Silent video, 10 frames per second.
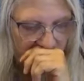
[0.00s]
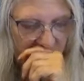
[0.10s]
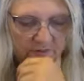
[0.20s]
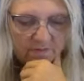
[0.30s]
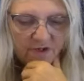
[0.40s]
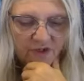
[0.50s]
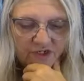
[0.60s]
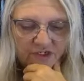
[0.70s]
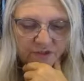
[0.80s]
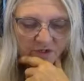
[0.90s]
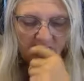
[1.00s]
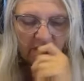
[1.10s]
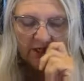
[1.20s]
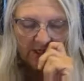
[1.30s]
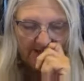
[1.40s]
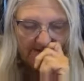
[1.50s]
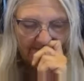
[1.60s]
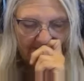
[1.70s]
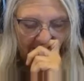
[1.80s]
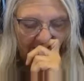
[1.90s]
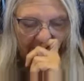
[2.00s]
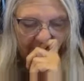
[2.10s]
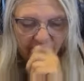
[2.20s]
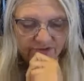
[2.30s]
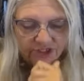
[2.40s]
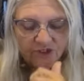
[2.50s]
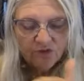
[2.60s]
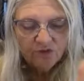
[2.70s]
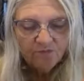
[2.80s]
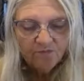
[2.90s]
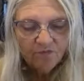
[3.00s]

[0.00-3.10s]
time of birth into it, and it gives you